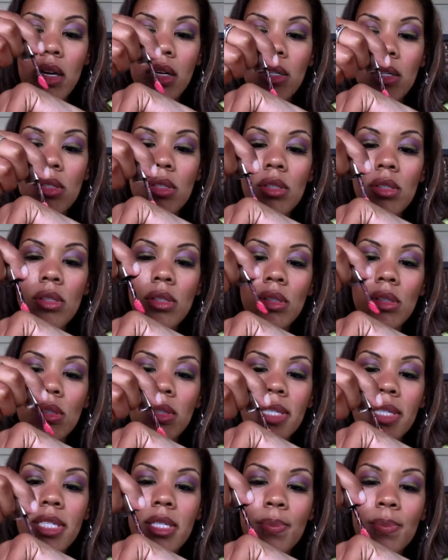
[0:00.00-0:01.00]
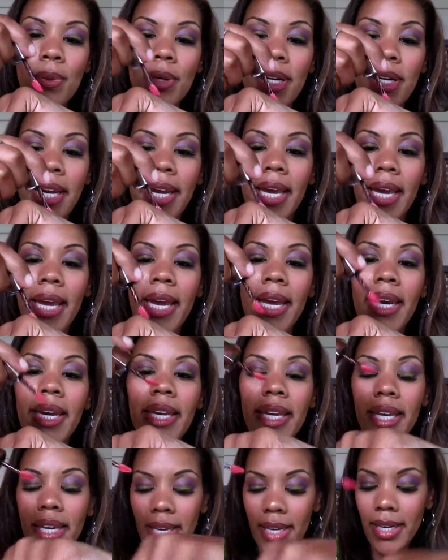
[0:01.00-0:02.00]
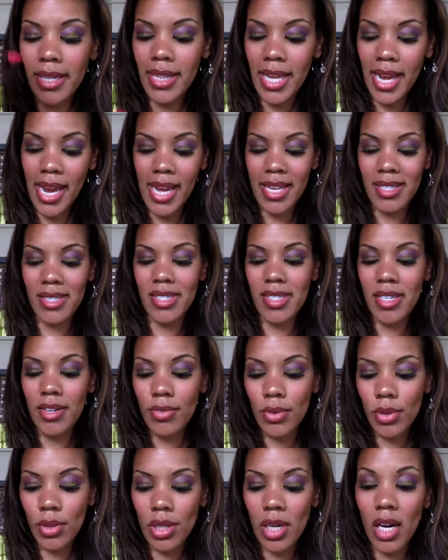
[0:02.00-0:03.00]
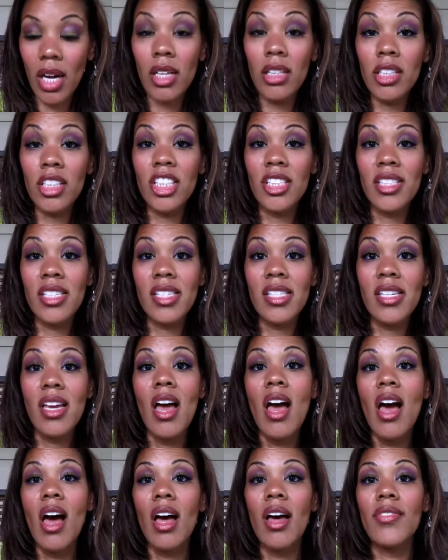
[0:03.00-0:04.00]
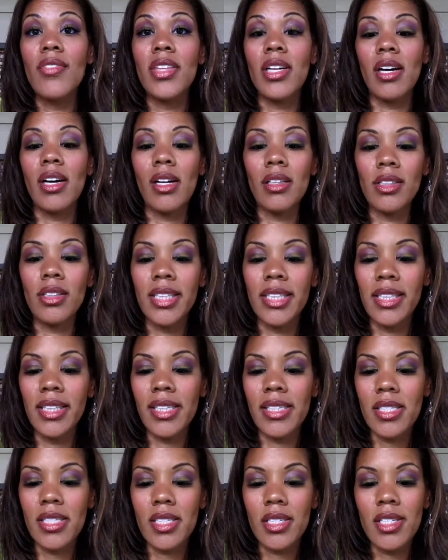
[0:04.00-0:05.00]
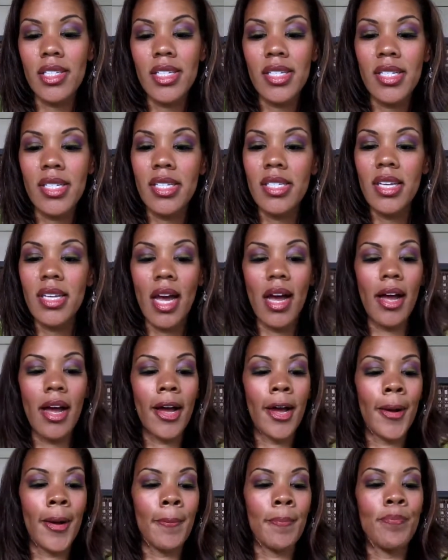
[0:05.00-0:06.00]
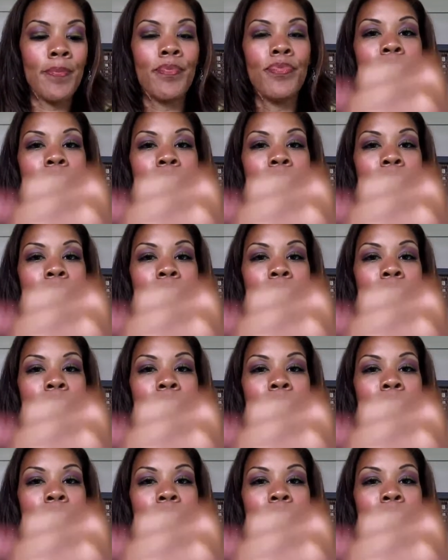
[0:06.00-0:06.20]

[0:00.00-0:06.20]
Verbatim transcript: Ooh, it's pretty. And again, they had several colors of the Color Elixirs, um,